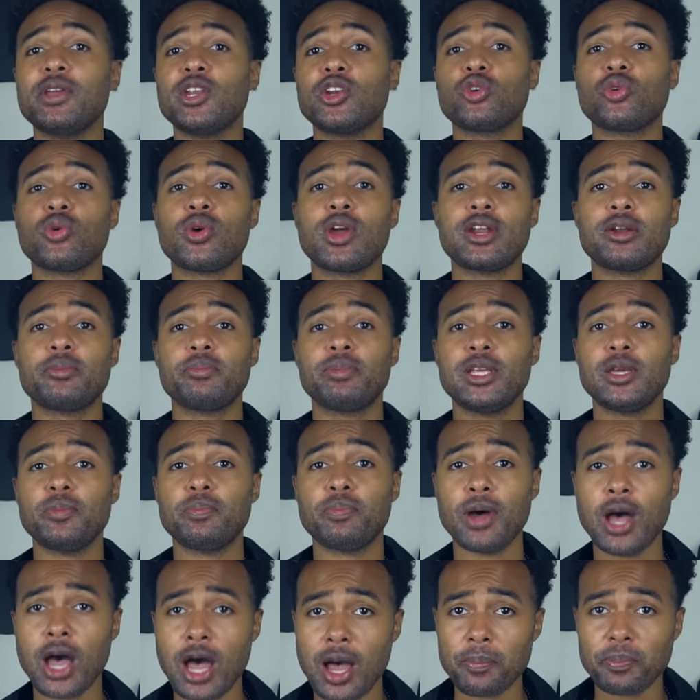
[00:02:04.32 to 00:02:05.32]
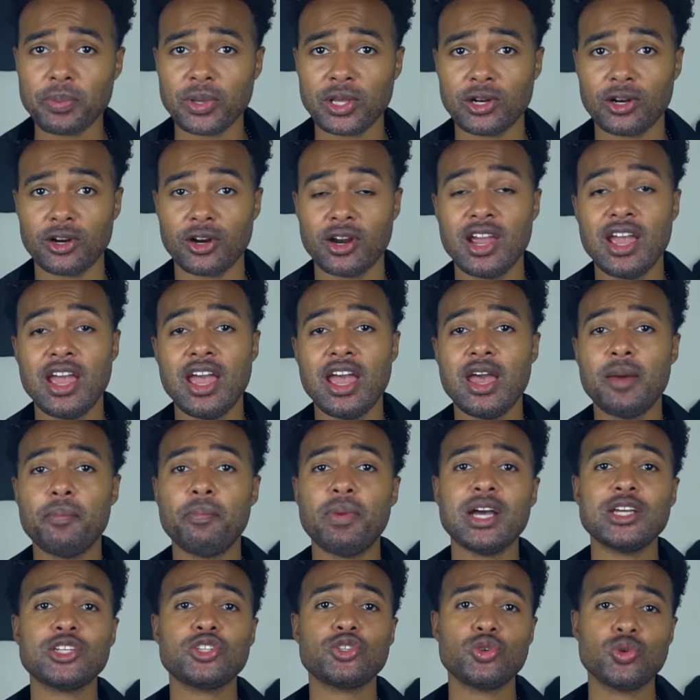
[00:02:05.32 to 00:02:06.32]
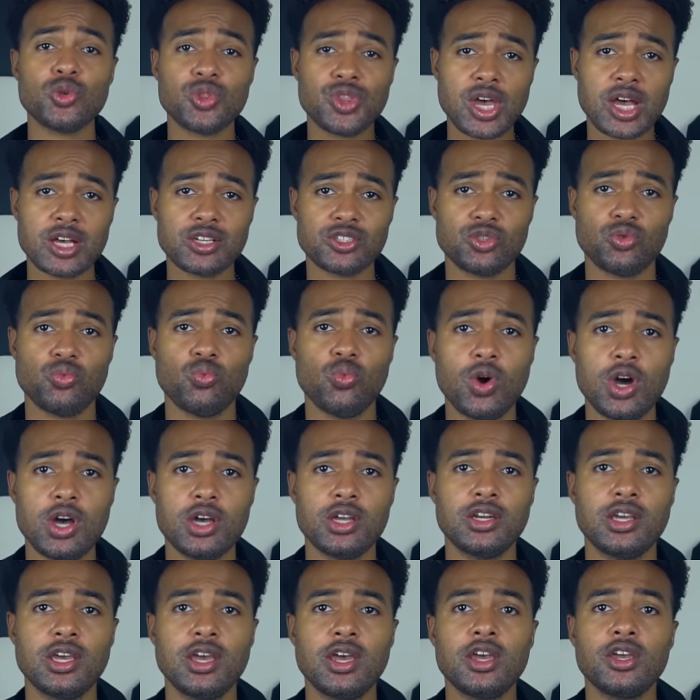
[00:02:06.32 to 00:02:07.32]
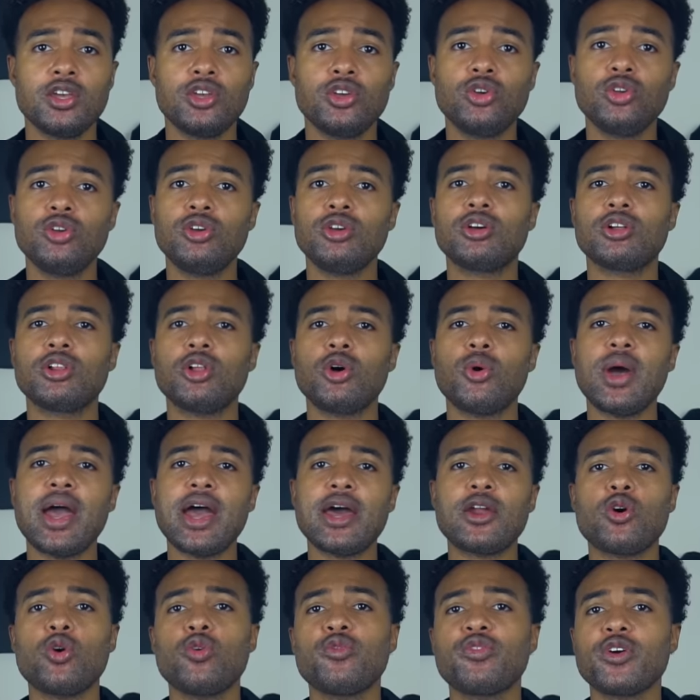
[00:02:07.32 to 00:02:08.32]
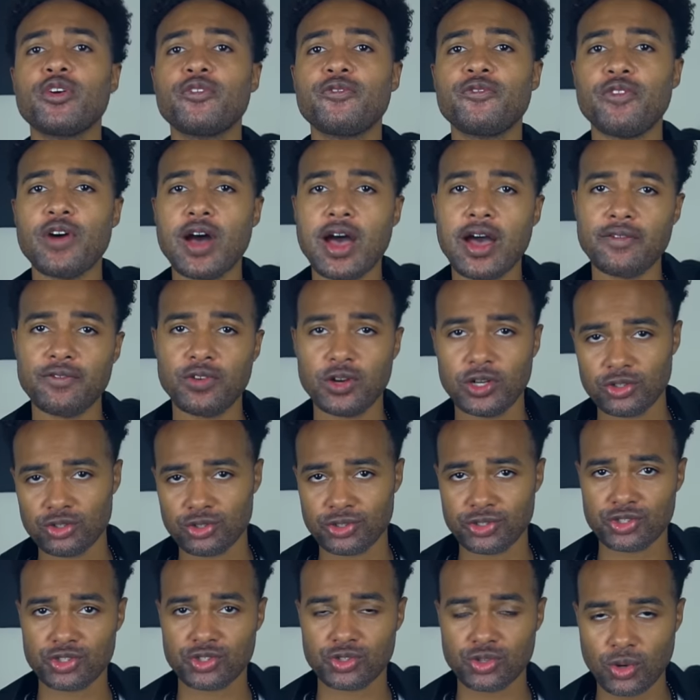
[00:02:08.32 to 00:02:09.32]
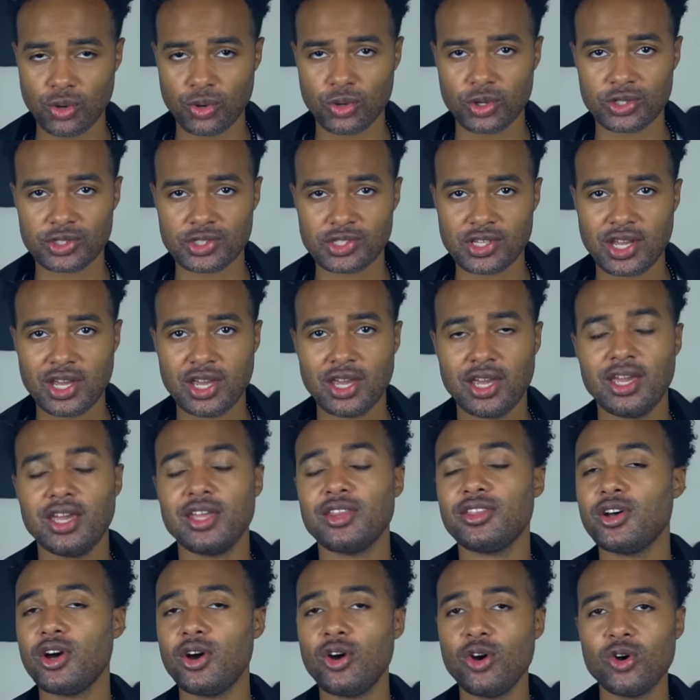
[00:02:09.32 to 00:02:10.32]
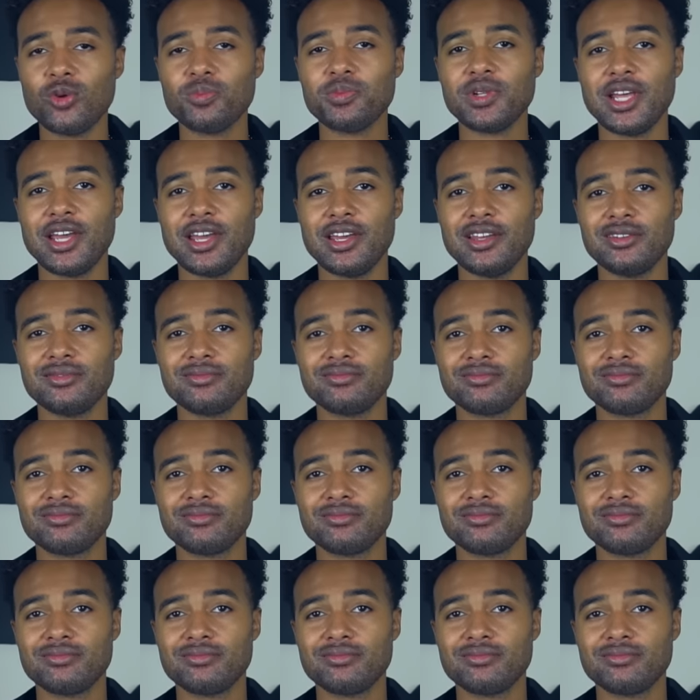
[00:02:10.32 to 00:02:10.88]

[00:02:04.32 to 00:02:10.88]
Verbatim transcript: incredibly popular. And by 2001, Uniqlo had over 500 stores in the homeland.